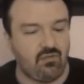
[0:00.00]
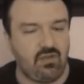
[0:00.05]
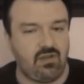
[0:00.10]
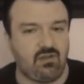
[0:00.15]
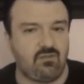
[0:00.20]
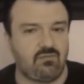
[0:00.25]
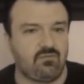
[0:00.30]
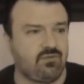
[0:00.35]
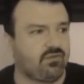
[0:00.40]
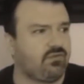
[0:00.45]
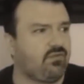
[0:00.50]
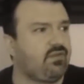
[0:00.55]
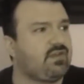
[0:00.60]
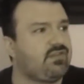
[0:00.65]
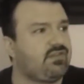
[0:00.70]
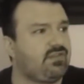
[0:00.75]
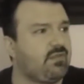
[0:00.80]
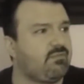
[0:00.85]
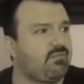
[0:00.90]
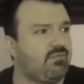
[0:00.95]
Well, first of all,
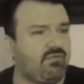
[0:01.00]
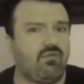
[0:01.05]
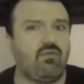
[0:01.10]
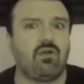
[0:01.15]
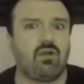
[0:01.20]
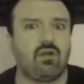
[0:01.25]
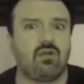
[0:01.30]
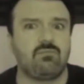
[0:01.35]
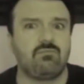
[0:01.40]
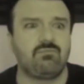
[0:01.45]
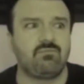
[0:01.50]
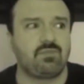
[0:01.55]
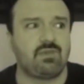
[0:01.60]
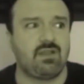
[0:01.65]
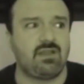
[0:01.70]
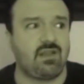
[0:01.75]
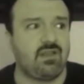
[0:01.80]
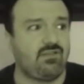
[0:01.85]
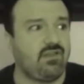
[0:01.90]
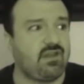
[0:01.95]
he's tipped before.
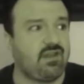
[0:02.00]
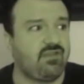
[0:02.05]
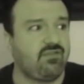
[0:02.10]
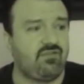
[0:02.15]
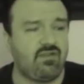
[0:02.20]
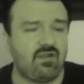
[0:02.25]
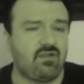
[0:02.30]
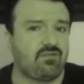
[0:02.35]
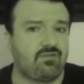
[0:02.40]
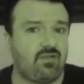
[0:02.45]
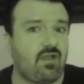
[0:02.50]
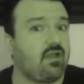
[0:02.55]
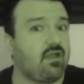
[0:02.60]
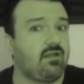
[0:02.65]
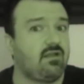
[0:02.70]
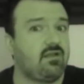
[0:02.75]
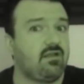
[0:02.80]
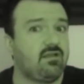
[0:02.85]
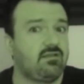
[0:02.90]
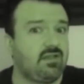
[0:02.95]
And like I said, it's verified.
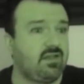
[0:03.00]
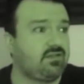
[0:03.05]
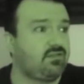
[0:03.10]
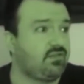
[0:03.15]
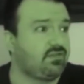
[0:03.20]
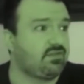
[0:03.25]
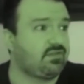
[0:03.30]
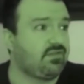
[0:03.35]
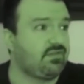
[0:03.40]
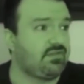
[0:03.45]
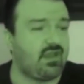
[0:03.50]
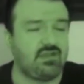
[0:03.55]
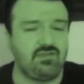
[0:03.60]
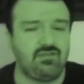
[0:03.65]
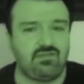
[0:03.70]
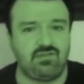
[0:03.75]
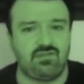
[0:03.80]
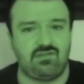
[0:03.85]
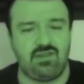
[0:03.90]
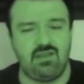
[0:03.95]
That just because this guy
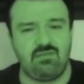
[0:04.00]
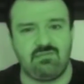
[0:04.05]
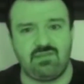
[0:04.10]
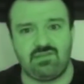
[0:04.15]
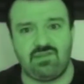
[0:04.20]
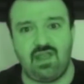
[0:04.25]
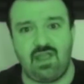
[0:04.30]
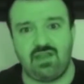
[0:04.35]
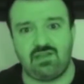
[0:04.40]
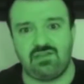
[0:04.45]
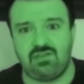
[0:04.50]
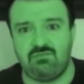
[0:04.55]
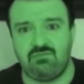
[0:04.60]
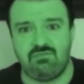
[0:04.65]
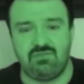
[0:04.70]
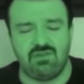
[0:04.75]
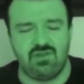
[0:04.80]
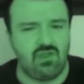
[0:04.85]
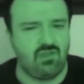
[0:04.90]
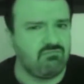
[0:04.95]
uses this name does not actually
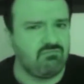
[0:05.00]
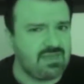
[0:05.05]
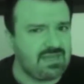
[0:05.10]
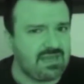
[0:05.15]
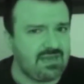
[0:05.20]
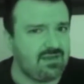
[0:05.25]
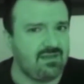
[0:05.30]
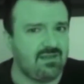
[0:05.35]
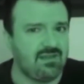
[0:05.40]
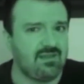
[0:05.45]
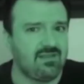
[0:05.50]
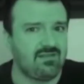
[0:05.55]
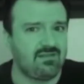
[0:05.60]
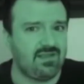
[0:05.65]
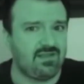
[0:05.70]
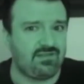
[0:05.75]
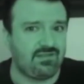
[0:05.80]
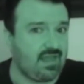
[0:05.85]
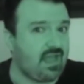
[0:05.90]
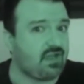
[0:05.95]
mean
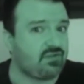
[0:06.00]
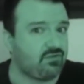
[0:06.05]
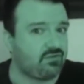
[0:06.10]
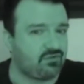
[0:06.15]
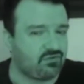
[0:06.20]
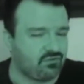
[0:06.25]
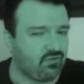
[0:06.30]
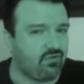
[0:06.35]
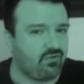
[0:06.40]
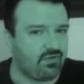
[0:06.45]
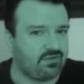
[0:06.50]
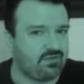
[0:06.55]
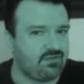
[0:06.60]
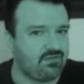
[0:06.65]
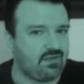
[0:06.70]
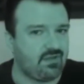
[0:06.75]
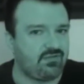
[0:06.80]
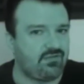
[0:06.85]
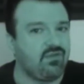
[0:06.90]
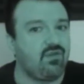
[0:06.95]
it's the actual troll. I think
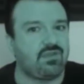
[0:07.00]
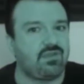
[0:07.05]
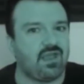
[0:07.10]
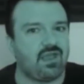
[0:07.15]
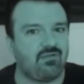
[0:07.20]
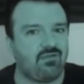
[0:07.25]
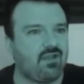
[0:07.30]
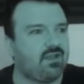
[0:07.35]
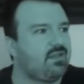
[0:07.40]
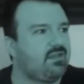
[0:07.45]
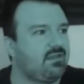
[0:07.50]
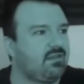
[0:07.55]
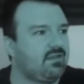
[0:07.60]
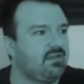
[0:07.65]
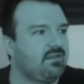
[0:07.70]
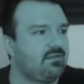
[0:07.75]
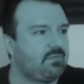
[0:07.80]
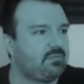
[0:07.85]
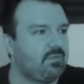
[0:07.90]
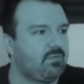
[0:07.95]
you guys know that, right?
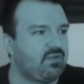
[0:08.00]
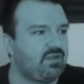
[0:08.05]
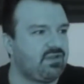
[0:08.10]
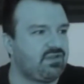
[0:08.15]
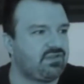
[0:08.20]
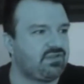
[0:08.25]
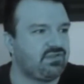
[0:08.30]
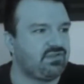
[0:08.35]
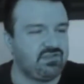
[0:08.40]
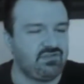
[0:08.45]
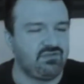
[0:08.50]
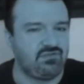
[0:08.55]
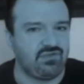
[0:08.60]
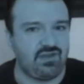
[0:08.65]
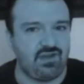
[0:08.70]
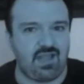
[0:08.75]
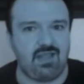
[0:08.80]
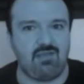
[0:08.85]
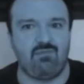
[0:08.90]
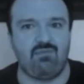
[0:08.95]
Like, people can just use a
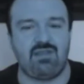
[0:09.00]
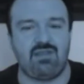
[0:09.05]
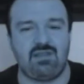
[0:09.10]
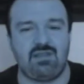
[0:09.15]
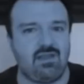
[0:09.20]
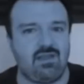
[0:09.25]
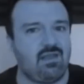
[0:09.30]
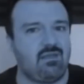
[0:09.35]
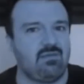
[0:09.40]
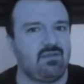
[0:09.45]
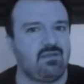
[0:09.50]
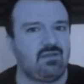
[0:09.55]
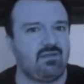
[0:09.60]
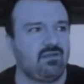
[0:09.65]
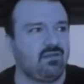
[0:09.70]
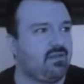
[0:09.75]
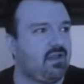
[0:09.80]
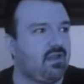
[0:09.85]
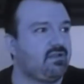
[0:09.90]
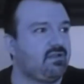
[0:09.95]
name when they tip.
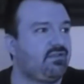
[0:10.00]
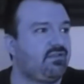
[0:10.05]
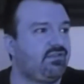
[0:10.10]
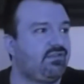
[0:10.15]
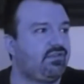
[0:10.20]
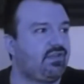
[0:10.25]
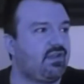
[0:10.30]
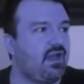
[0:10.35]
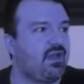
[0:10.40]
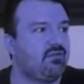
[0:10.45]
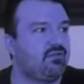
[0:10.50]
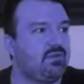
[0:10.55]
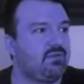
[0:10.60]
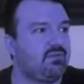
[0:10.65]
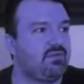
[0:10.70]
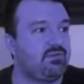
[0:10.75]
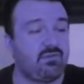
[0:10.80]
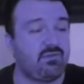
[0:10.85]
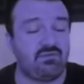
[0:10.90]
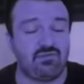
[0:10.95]
Likely this is a guy who
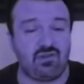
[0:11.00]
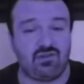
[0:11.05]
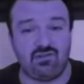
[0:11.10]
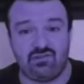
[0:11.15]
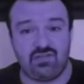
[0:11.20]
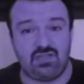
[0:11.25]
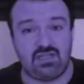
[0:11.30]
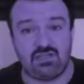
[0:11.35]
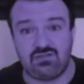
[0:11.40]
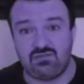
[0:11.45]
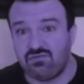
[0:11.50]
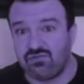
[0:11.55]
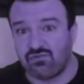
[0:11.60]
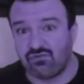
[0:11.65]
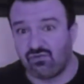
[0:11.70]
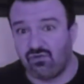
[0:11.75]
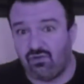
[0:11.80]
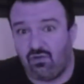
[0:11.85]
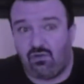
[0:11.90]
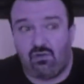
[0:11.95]
maybe he's maybe trying to stick it to the
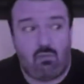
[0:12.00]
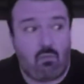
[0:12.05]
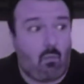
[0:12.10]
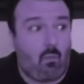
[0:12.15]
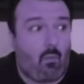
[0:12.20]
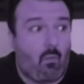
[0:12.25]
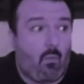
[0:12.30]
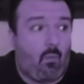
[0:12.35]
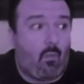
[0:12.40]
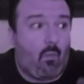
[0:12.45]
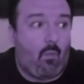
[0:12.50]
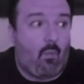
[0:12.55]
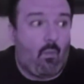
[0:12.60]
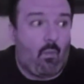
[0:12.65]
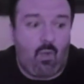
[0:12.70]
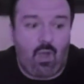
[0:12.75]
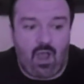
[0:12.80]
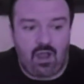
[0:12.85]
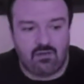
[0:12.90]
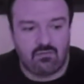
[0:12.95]
troll.
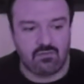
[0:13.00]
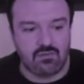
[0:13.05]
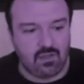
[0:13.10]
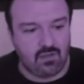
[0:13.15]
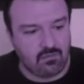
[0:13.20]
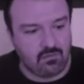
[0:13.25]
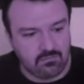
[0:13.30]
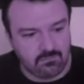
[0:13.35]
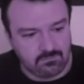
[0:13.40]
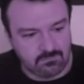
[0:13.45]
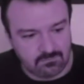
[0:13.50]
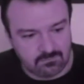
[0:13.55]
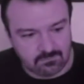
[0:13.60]
I don't know.